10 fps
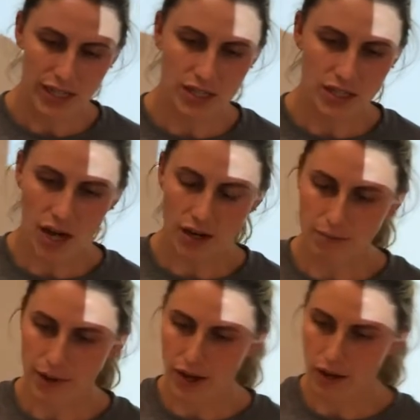didn't talk
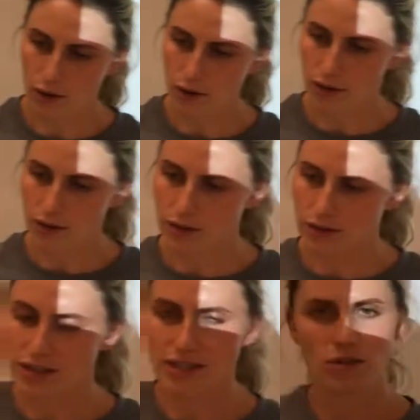about
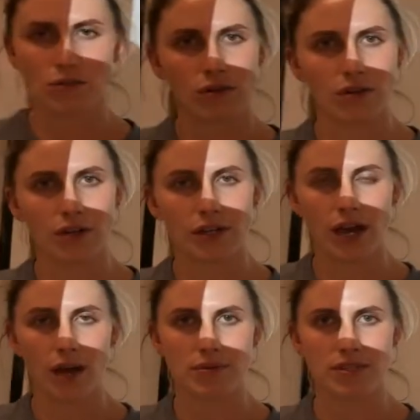the equal and
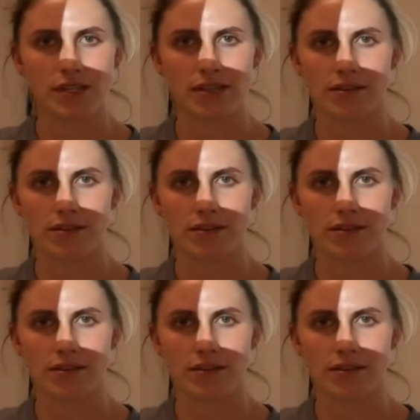opposite.